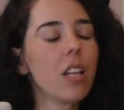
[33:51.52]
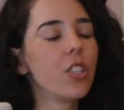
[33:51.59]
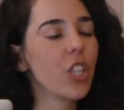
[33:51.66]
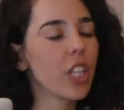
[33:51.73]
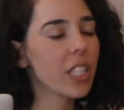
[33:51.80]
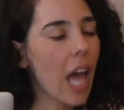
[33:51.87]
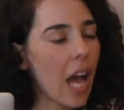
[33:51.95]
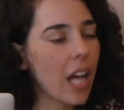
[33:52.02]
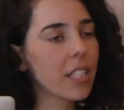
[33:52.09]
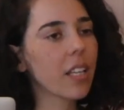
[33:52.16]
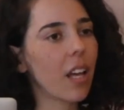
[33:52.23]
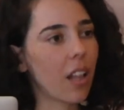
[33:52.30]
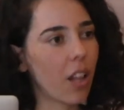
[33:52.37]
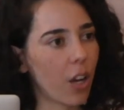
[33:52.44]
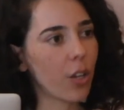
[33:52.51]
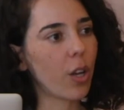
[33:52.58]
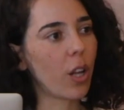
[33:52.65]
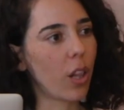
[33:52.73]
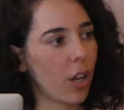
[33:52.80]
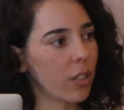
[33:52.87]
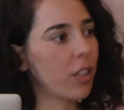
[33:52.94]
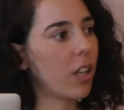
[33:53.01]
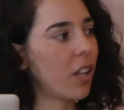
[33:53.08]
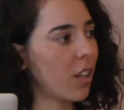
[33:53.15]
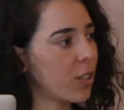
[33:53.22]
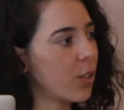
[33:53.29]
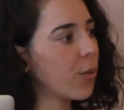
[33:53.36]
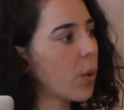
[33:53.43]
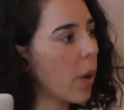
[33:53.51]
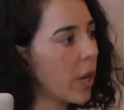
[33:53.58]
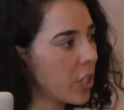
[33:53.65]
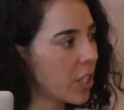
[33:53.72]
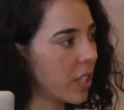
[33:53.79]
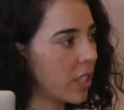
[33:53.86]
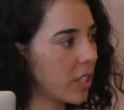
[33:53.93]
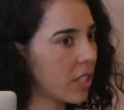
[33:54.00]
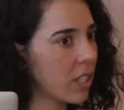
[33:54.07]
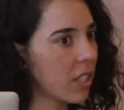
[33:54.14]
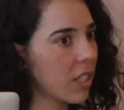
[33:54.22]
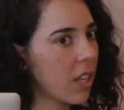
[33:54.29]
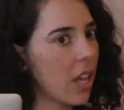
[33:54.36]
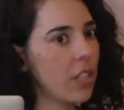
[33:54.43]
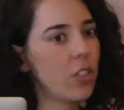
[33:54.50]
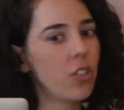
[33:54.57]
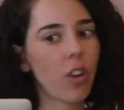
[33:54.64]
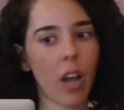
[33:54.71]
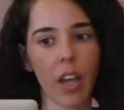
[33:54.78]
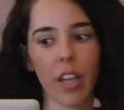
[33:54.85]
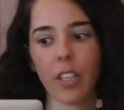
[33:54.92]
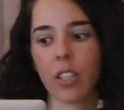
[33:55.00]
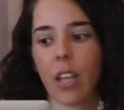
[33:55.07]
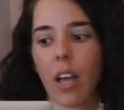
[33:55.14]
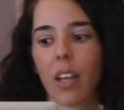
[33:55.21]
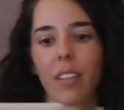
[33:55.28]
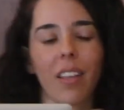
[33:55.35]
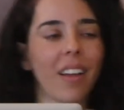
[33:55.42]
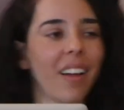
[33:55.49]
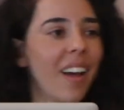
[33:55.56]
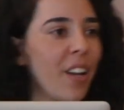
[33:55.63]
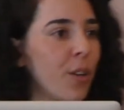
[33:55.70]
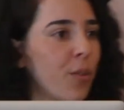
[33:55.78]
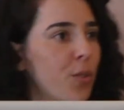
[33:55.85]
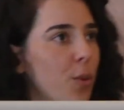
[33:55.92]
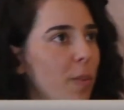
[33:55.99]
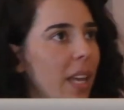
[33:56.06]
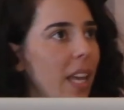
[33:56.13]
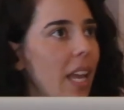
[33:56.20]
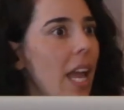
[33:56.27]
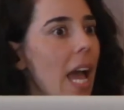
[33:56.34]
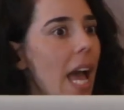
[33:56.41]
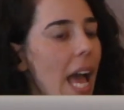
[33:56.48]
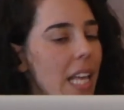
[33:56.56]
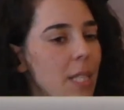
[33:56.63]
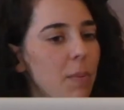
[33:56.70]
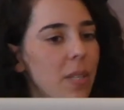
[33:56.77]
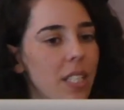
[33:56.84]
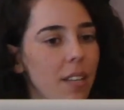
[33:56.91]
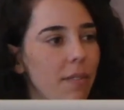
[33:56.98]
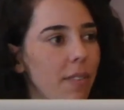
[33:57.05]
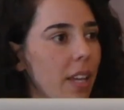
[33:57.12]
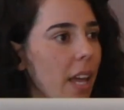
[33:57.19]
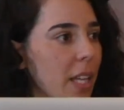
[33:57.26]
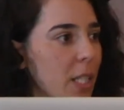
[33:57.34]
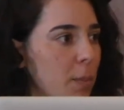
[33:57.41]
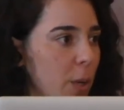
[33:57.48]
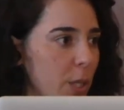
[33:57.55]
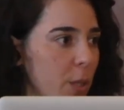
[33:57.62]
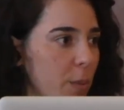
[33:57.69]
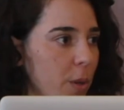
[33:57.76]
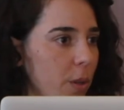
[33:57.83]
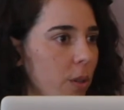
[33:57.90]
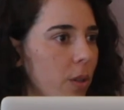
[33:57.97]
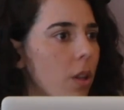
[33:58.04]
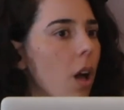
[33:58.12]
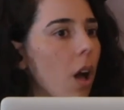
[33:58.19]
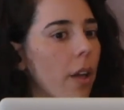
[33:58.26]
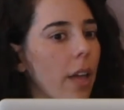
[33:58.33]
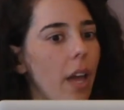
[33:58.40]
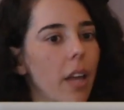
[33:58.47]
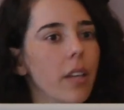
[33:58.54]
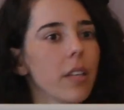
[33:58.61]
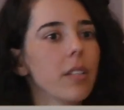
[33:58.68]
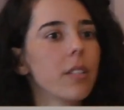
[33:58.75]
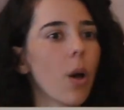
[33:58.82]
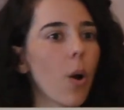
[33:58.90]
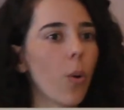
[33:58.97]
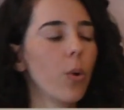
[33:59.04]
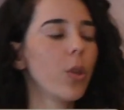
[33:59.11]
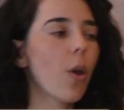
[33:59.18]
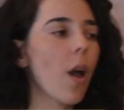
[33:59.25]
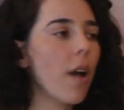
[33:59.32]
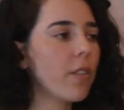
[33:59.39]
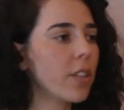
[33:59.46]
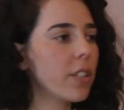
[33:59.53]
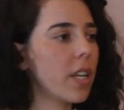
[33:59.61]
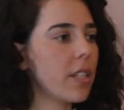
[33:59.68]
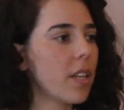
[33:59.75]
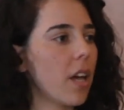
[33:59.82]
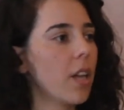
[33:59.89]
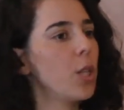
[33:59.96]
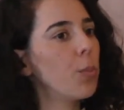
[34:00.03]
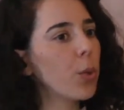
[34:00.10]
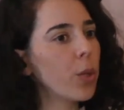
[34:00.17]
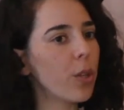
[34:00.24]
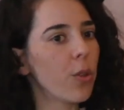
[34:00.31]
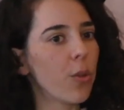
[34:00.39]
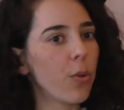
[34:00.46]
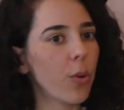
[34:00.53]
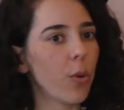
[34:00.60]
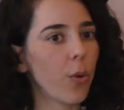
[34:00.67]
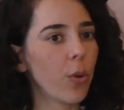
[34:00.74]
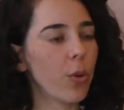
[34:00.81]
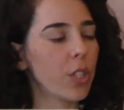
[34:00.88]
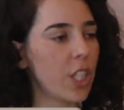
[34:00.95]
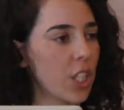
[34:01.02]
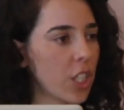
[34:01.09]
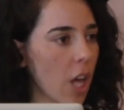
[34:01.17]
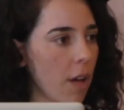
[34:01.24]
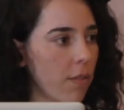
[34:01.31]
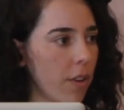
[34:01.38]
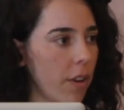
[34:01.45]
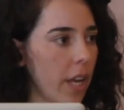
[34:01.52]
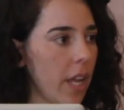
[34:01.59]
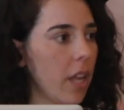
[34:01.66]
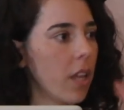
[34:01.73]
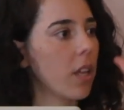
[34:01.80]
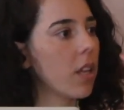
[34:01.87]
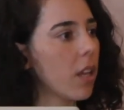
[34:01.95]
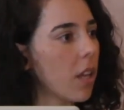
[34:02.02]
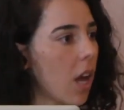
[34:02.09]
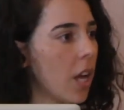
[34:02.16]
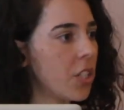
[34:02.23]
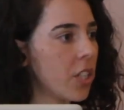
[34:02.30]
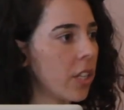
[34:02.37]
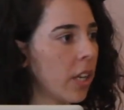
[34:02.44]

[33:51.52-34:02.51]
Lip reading: Just ask a lot of questions and try kind of to be as specific as possible. Okay, so you have your data, you put it through discovery, Einstein